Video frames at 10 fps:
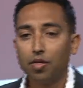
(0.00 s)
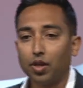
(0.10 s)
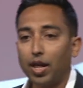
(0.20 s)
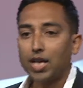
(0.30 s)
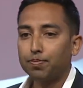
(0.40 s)
The
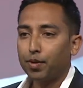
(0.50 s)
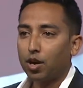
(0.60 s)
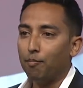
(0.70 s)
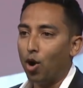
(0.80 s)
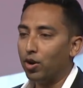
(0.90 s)
last
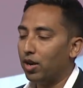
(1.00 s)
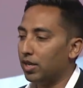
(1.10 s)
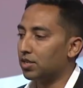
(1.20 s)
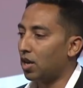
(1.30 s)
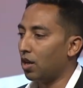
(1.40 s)
component
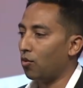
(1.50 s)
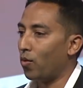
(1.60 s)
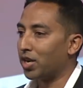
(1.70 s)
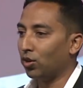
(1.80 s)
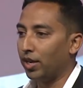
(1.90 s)
is
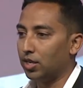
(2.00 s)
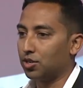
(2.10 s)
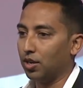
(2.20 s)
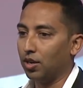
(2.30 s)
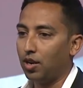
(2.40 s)

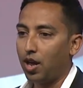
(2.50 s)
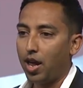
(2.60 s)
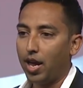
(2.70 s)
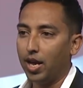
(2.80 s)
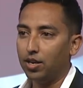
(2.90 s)
regulation,
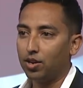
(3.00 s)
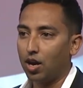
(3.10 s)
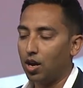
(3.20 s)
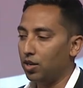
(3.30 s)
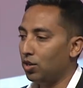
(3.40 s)
and
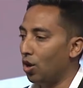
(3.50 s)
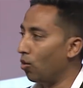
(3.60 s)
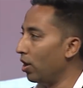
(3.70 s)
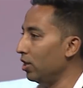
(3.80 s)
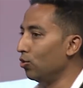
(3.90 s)

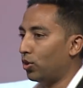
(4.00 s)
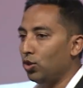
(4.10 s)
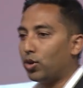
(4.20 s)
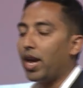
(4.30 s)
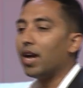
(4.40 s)

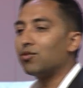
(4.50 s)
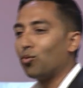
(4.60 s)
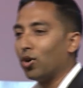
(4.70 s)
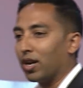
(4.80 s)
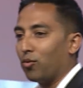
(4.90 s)
you can't
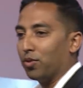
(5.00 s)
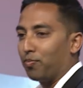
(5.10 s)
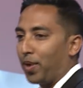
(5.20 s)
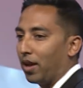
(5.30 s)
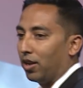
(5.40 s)
work with
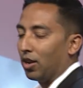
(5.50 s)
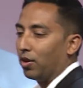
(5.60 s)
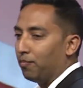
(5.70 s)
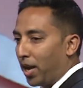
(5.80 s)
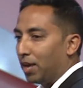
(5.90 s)

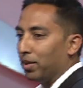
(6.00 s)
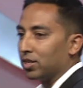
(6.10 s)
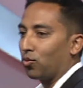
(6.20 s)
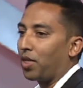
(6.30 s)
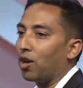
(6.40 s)
in
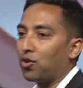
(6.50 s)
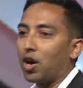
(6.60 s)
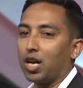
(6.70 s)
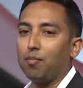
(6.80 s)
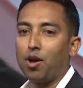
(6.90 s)
payments without
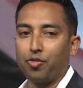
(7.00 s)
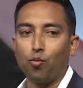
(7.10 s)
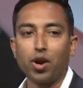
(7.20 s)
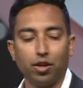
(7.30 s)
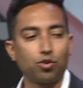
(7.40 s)
talking about the
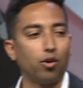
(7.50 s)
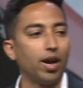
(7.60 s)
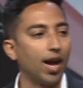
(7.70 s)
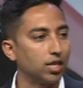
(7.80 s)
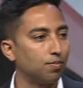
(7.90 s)
regulatory
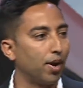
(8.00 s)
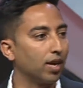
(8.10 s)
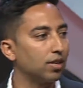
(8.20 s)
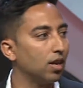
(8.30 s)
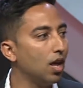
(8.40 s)

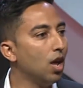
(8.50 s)
aspect.